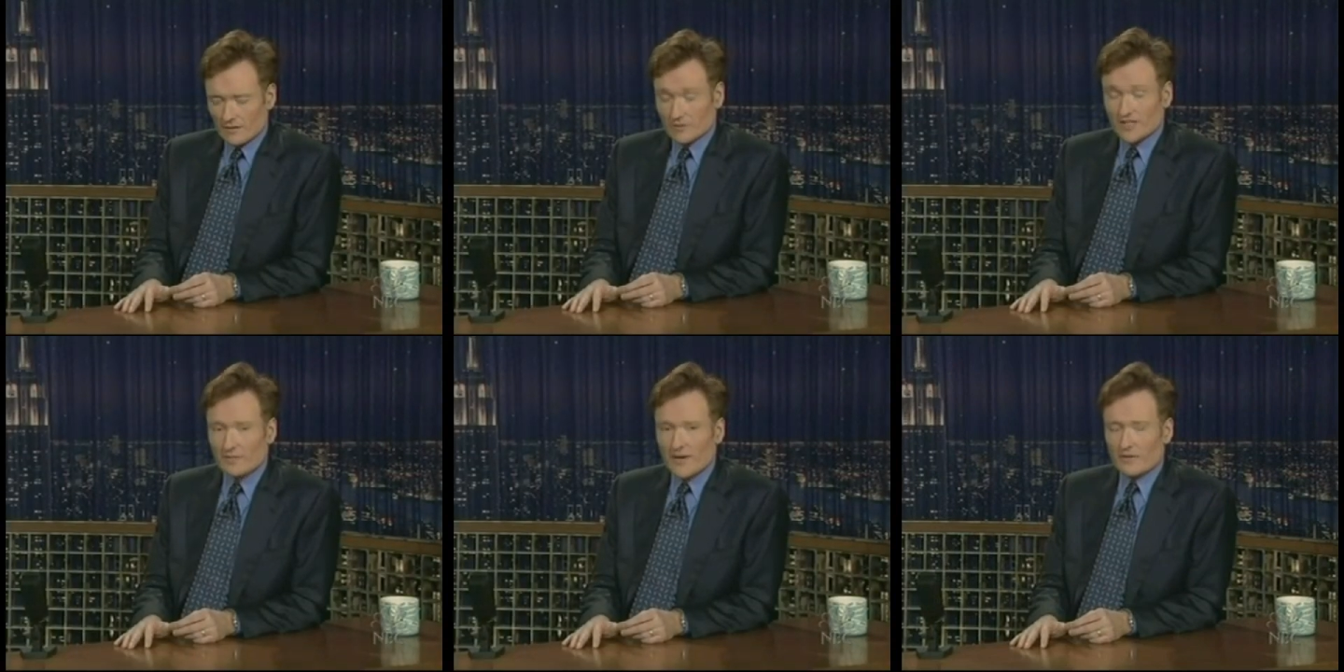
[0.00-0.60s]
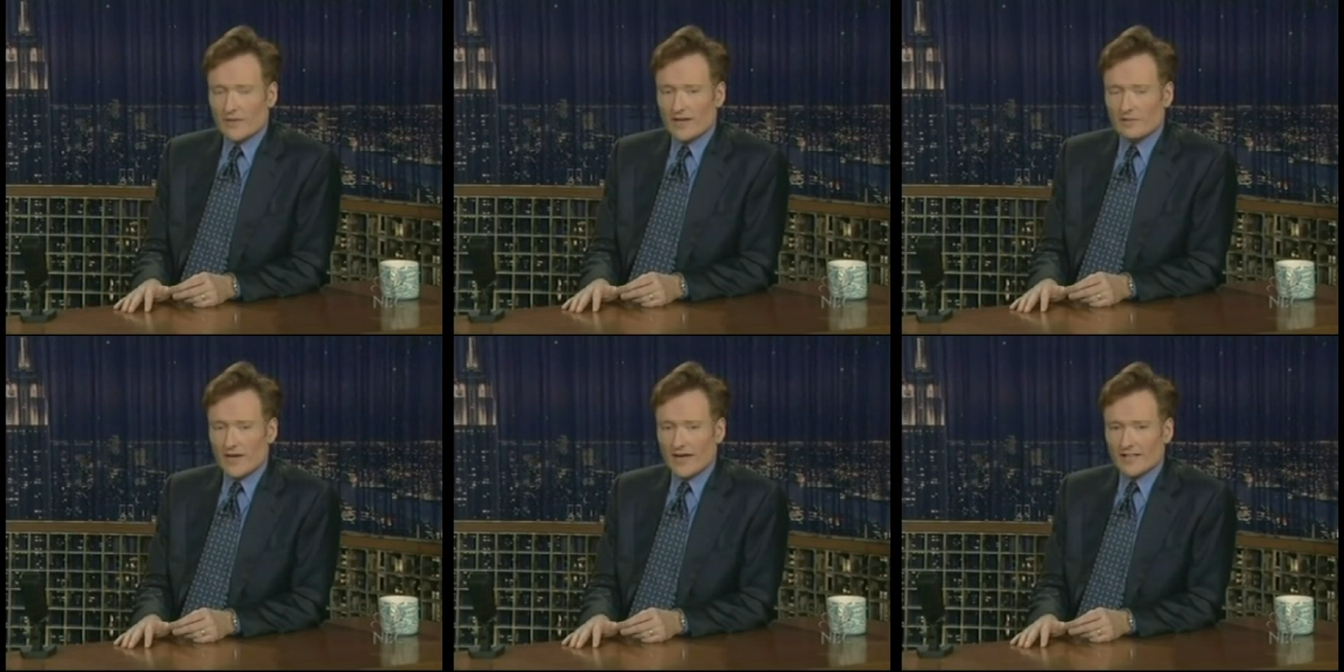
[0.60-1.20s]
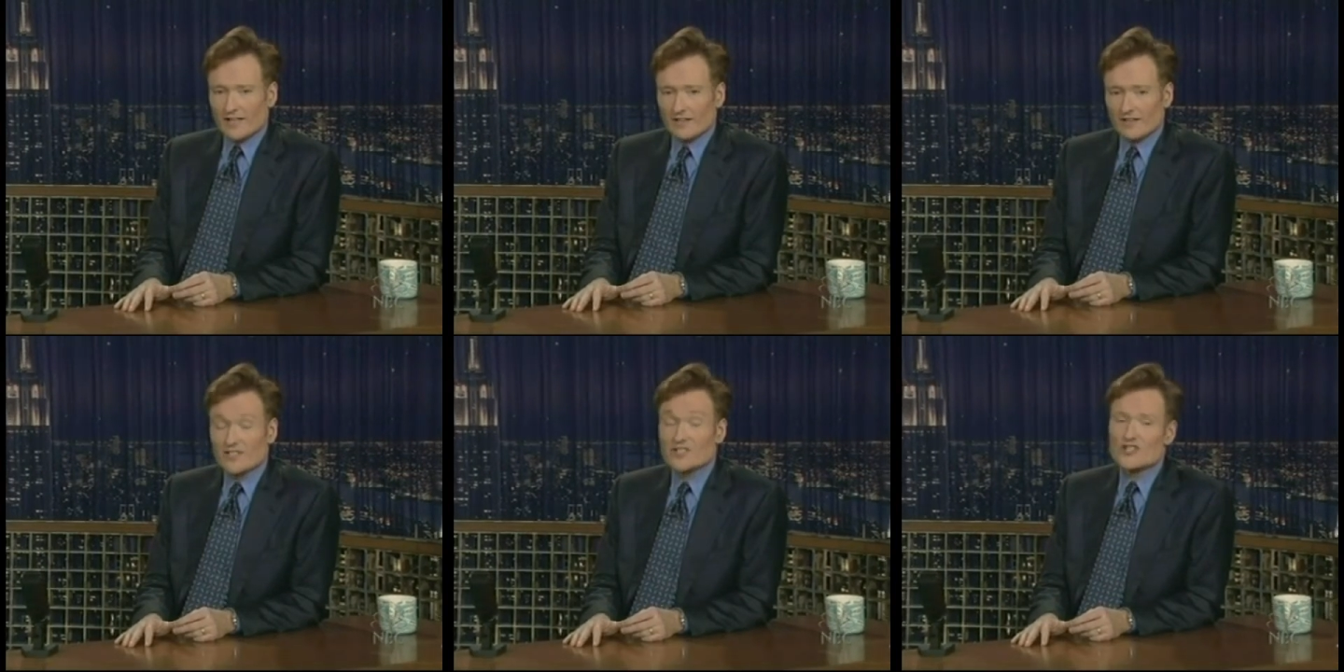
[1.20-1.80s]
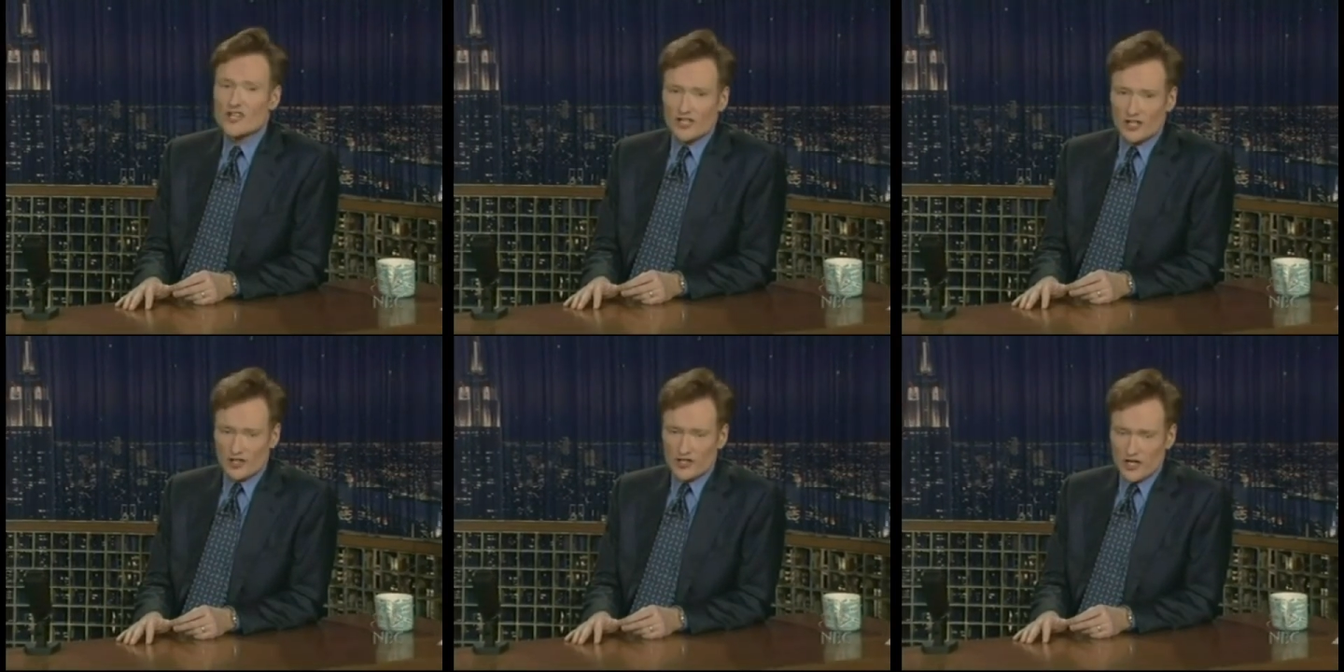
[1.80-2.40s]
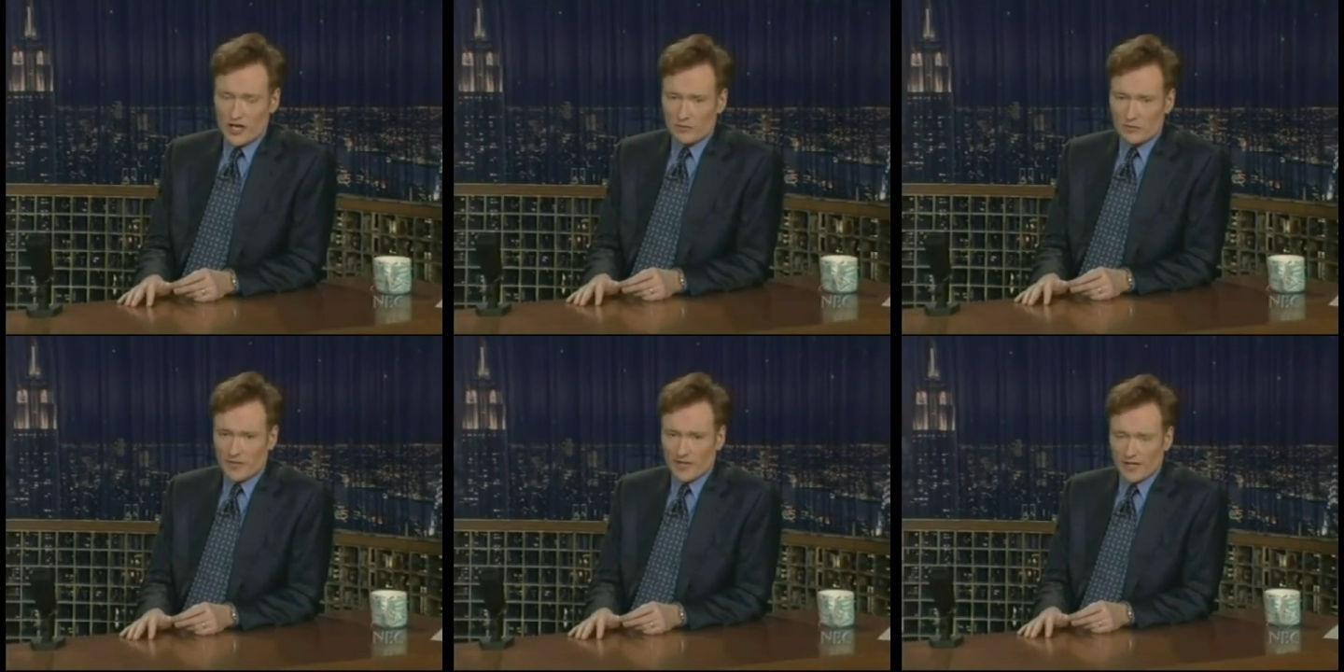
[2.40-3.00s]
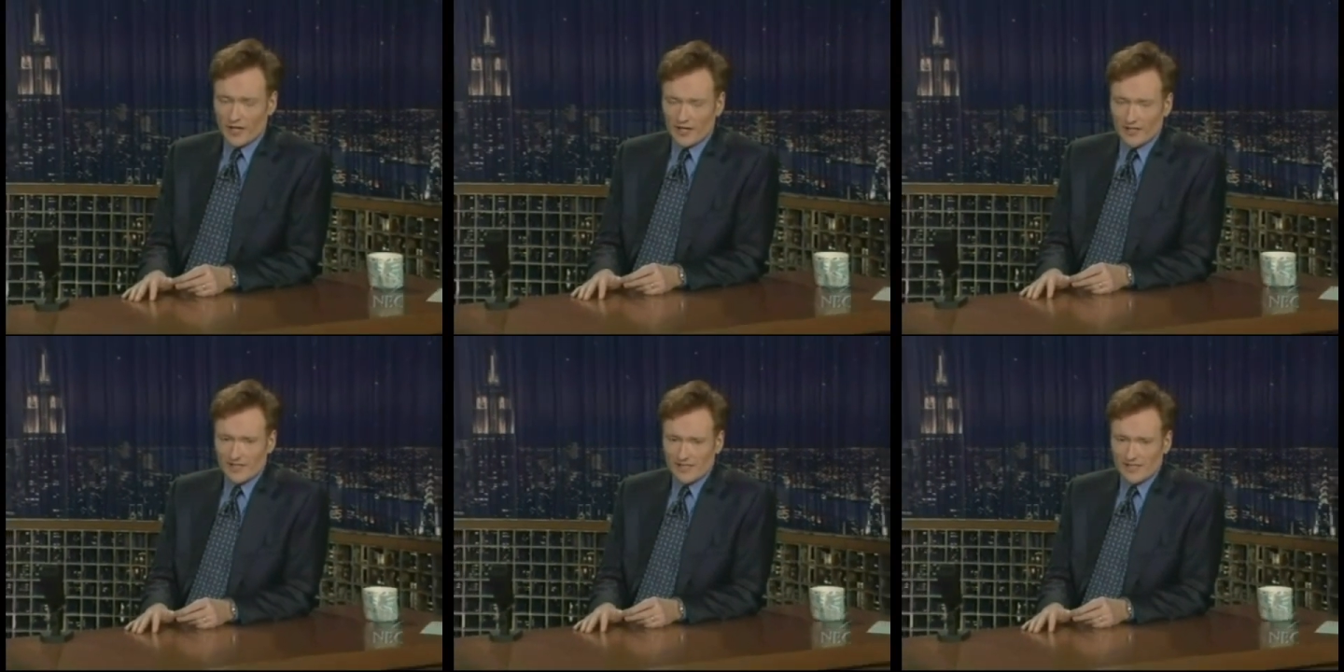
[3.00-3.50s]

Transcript: take a break. When we come back, Gina Gershon will be here.